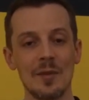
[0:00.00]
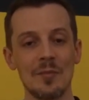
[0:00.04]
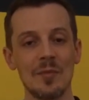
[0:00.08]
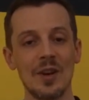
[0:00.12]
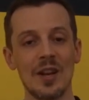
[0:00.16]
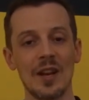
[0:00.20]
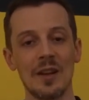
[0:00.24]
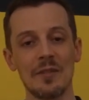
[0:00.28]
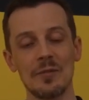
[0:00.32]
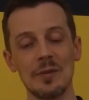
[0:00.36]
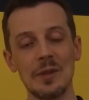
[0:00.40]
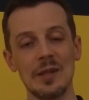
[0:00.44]

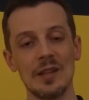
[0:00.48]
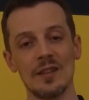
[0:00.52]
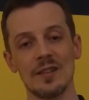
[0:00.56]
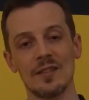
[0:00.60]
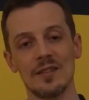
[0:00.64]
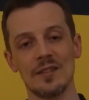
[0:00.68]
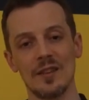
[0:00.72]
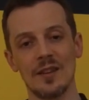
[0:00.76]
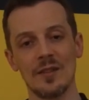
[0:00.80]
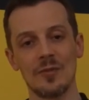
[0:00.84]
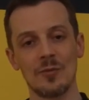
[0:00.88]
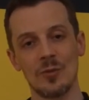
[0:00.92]
But I mean,
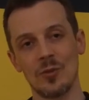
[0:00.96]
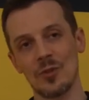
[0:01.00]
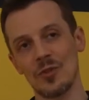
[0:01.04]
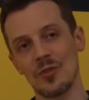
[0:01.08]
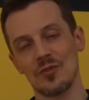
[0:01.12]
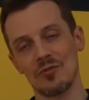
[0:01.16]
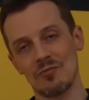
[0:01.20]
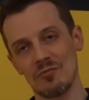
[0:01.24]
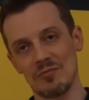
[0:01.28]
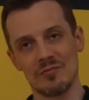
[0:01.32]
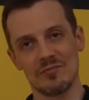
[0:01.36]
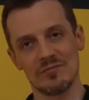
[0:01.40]
of
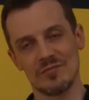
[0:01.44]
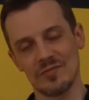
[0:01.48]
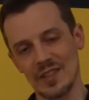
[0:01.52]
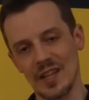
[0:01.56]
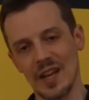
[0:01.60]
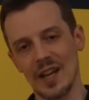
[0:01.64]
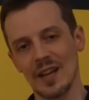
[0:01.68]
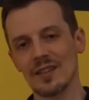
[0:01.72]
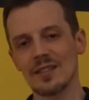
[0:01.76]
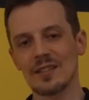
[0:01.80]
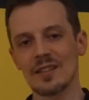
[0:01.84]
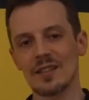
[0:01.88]
course,
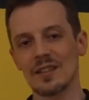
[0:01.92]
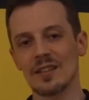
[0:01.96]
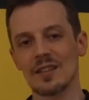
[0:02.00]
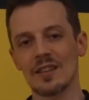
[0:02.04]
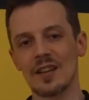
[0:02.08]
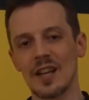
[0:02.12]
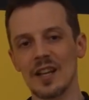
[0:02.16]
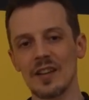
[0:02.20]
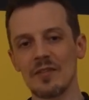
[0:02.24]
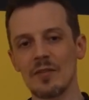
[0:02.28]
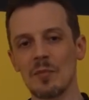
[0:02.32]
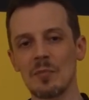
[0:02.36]
yeah,
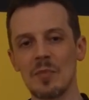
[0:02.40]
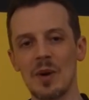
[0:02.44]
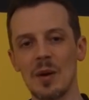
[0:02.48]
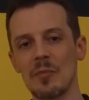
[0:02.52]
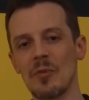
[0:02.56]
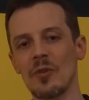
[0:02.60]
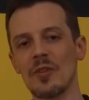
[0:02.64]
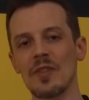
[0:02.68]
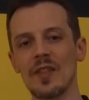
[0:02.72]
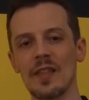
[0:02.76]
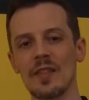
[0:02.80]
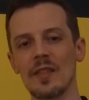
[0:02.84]
kind of a
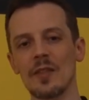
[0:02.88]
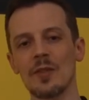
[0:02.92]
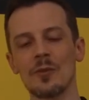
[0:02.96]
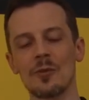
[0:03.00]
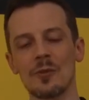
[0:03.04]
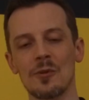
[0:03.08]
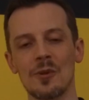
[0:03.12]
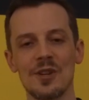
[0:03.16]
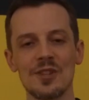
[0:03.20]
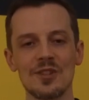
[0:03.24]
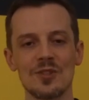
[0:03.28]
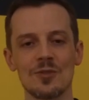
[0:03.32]
bummer that the
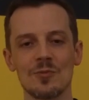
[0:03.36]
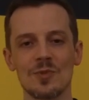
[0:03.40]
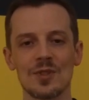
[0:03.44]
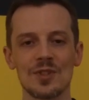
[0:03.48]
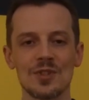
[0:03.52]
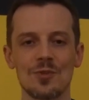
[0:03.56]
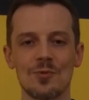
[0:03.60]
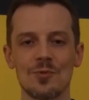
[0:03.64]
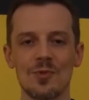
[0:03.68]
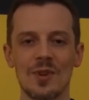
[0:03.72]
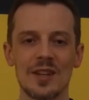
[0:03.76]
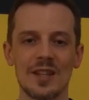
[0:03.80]
Thor engine
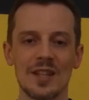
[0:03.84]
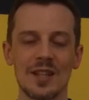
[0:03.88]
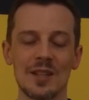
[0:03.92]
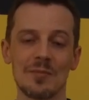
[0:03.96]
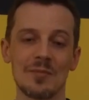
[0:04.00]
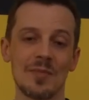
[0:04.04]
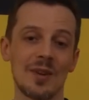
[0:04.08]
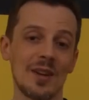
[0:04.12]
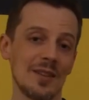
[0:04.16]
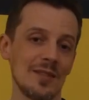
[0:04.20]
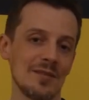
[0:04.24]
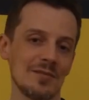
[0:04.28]
wasn't
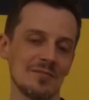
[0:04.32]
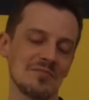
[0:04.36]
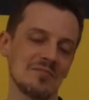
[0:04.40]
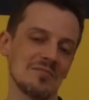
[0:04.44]
running, but